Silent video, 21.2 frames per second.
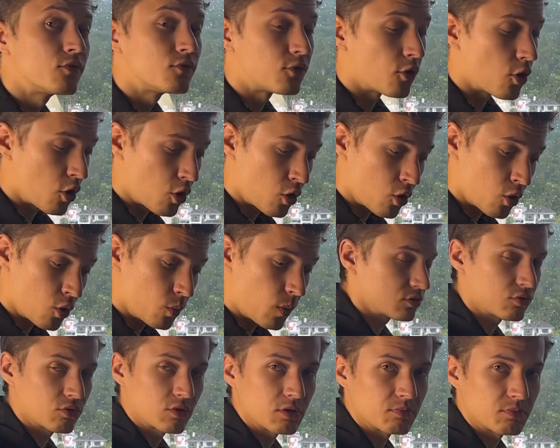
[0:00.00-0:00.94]
4.
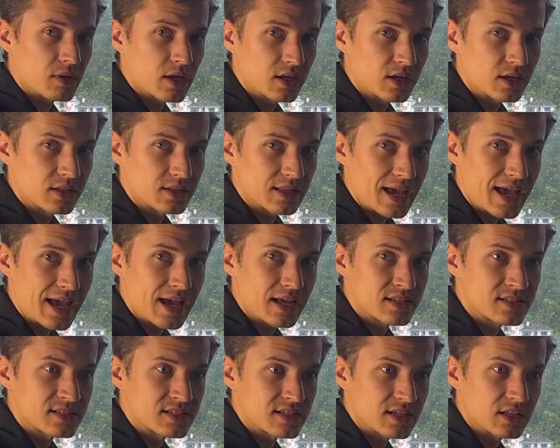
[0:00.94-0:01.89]
You can make it
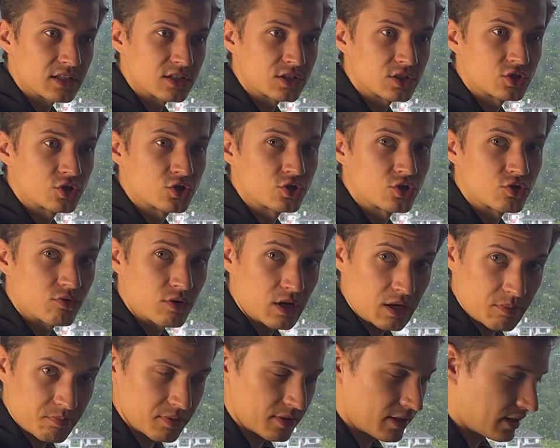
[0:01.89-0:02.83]
as a
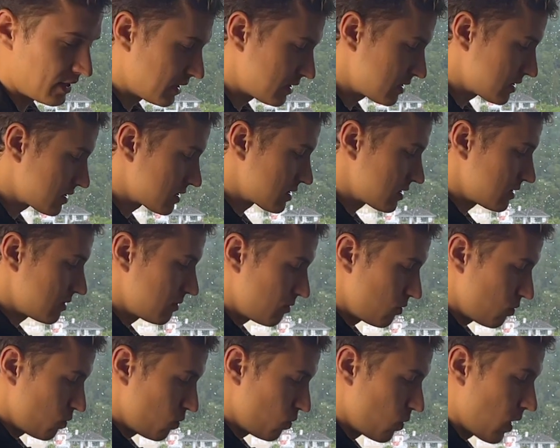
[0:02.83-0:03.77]
triplets.
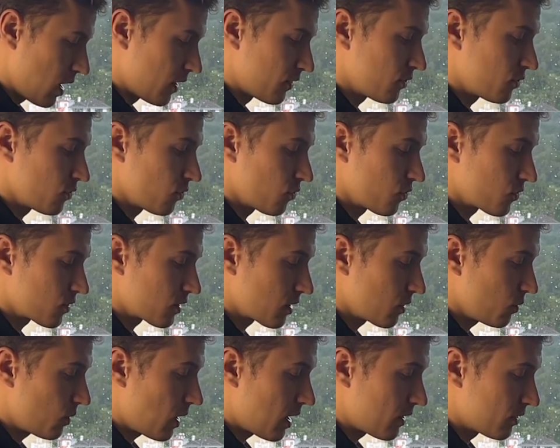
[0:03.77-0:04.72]
1, 2, 3,
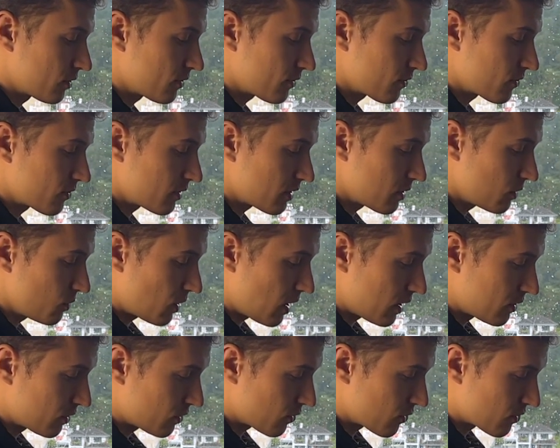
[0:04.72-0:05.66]
1, 2, 3,
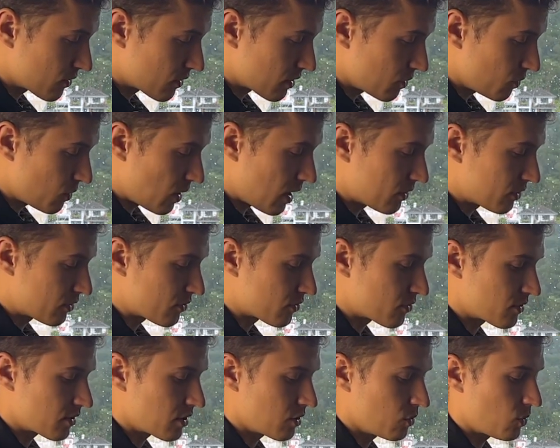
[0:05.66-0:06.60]
1, 2, 3, 1,
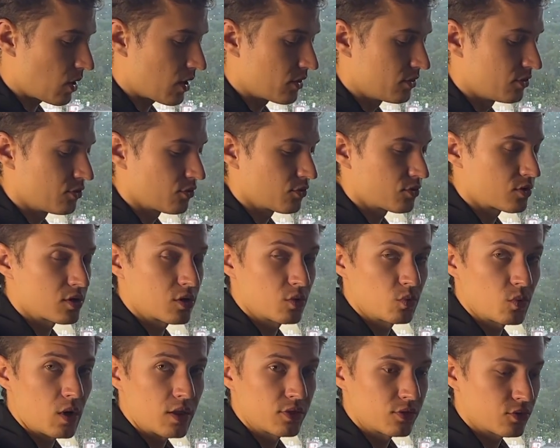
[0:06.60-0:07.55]
2, 3, 1, 2, 3,
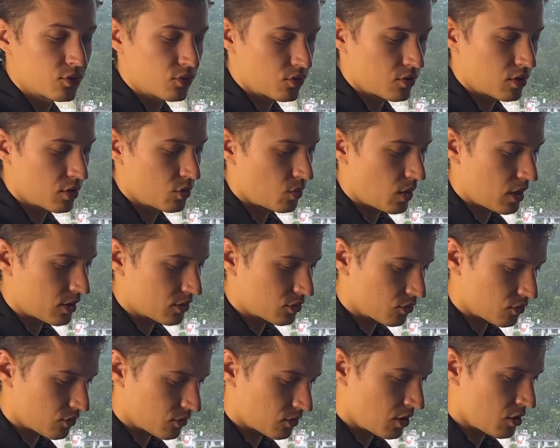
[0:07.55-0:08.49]
1, 2, 3, 1,
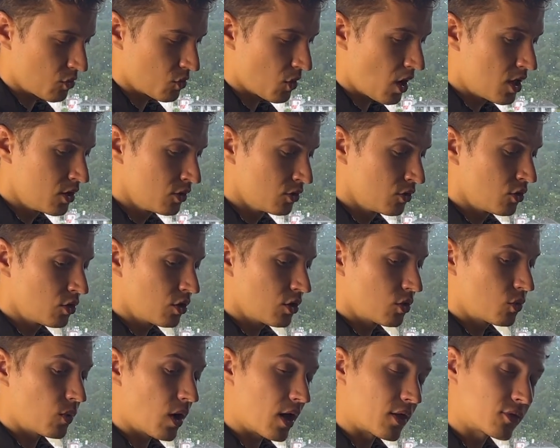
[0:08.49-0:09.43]
2,
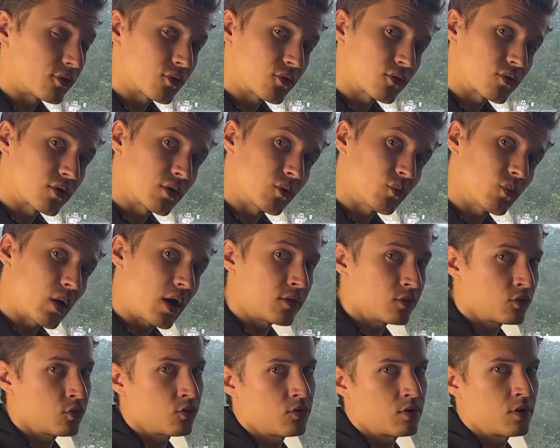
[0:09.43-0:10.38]
1, 2, 3, 1,
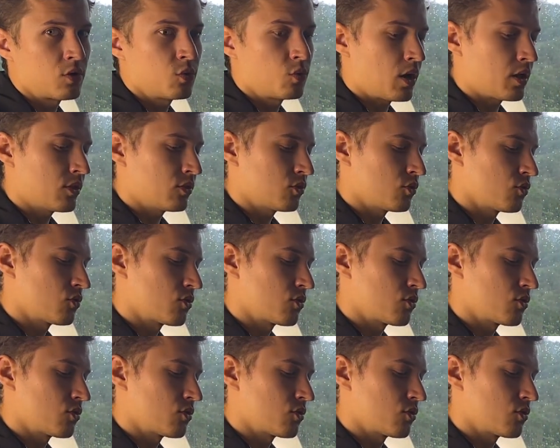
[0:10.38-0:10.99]
2, 3, 1, 2,